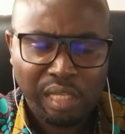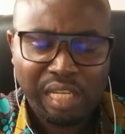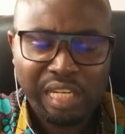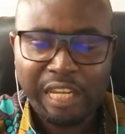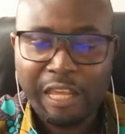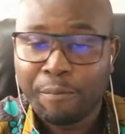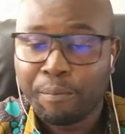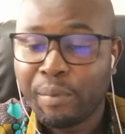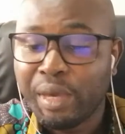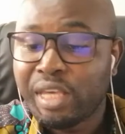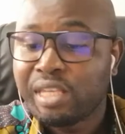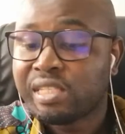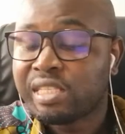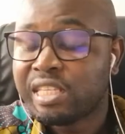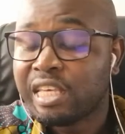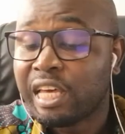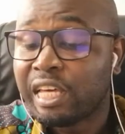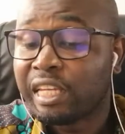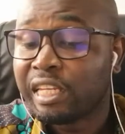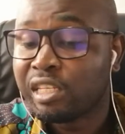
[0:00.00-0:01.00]
they base
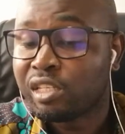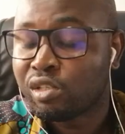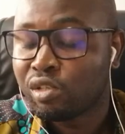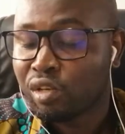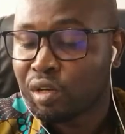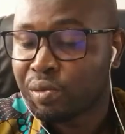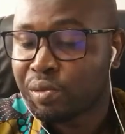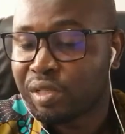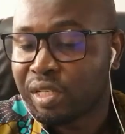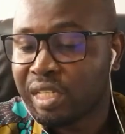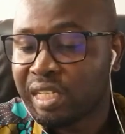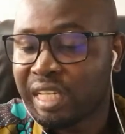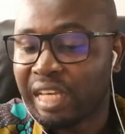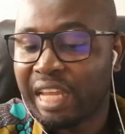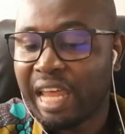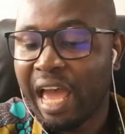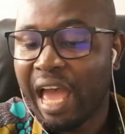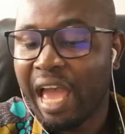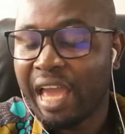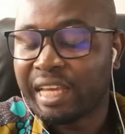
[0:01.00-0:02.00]
their description,
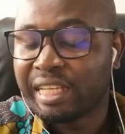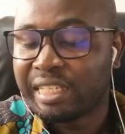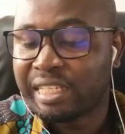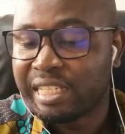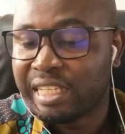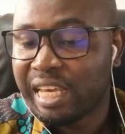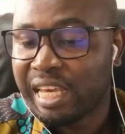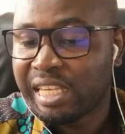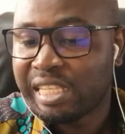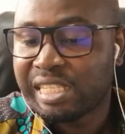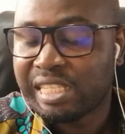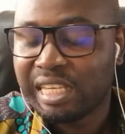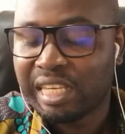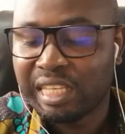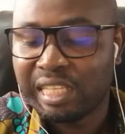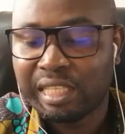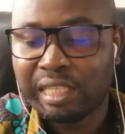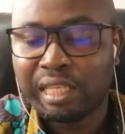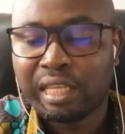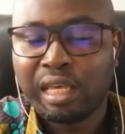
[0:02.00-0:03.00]
their ideas
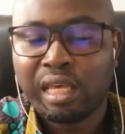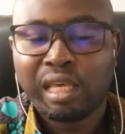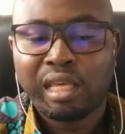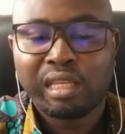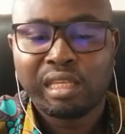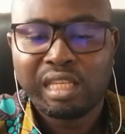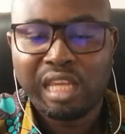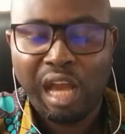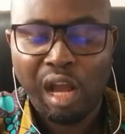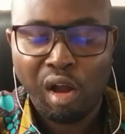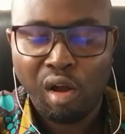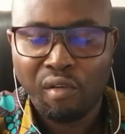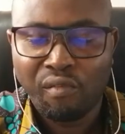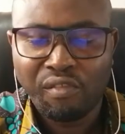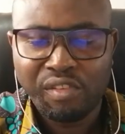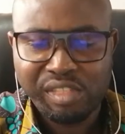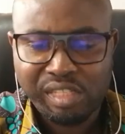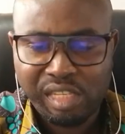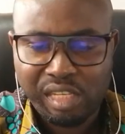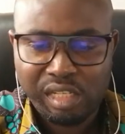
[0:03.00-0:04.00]
in their
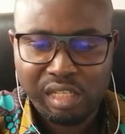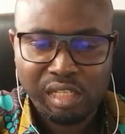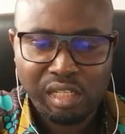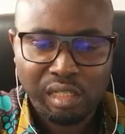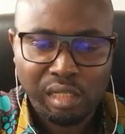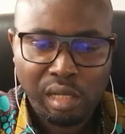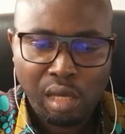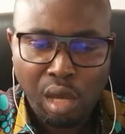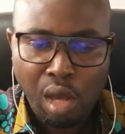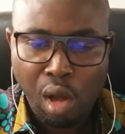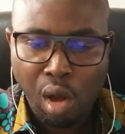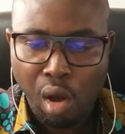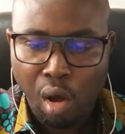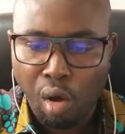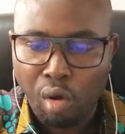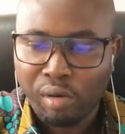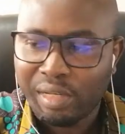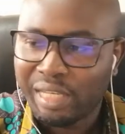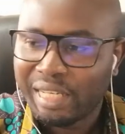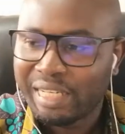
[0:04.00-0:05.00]
conversation
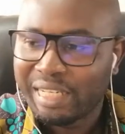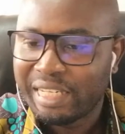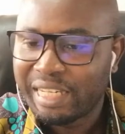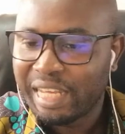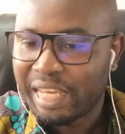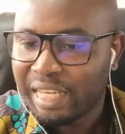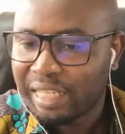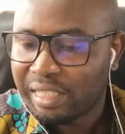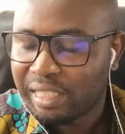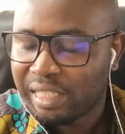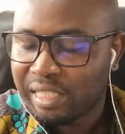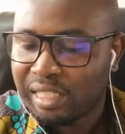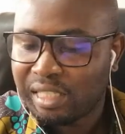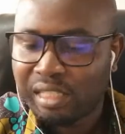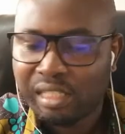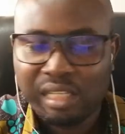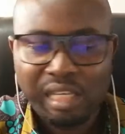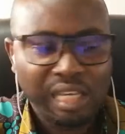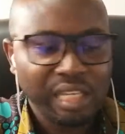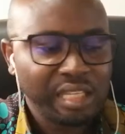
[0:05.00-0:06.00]
on the dates,
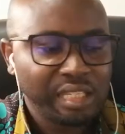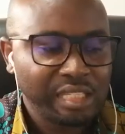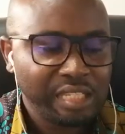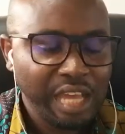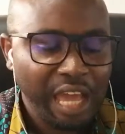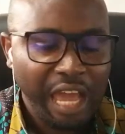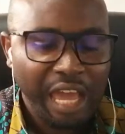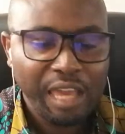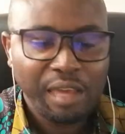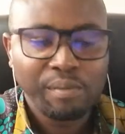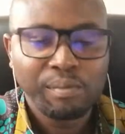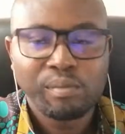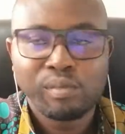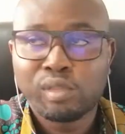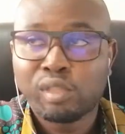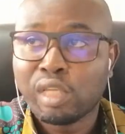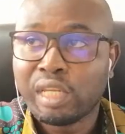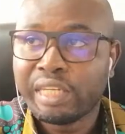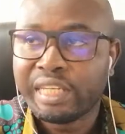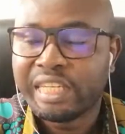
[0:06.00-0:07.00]
time,
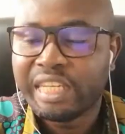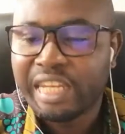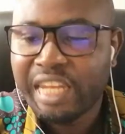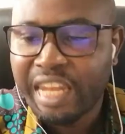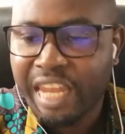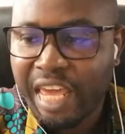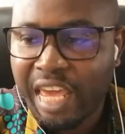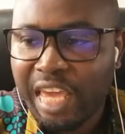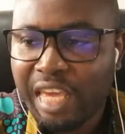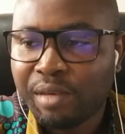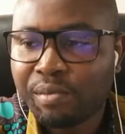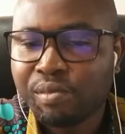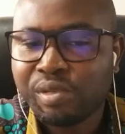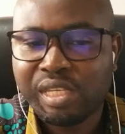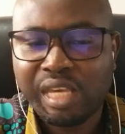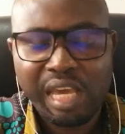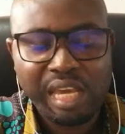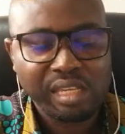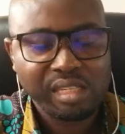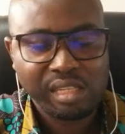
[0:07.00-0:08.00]
names,
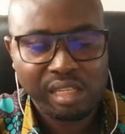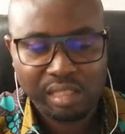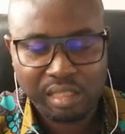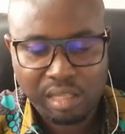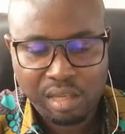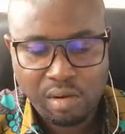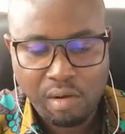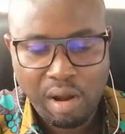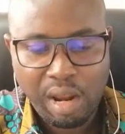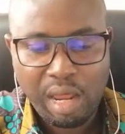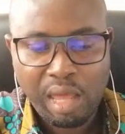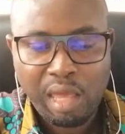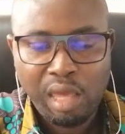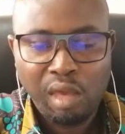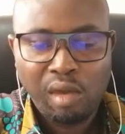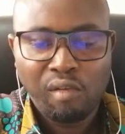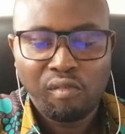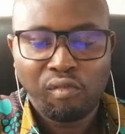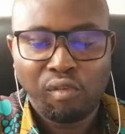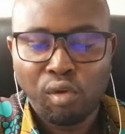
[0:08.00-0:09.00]
etc.
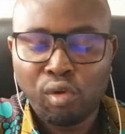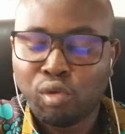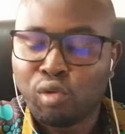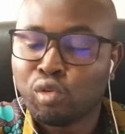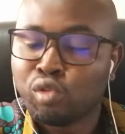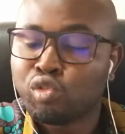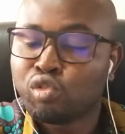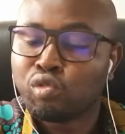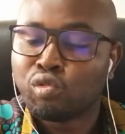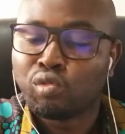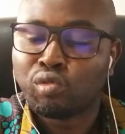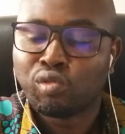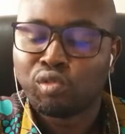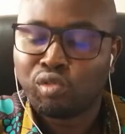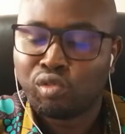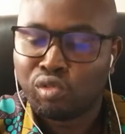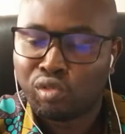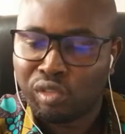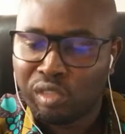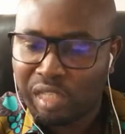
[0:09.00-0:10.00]
for you to
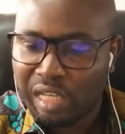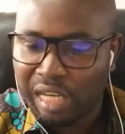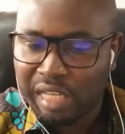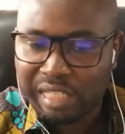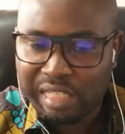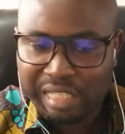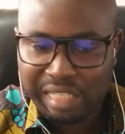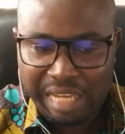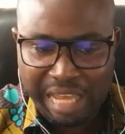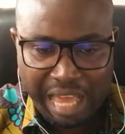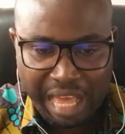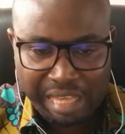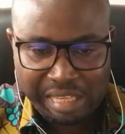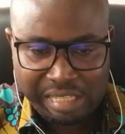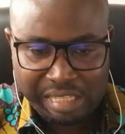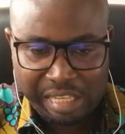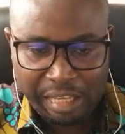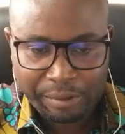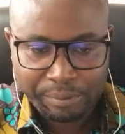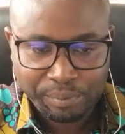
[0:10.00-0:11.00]
get the
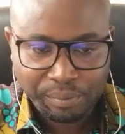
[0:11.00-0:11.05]
answer.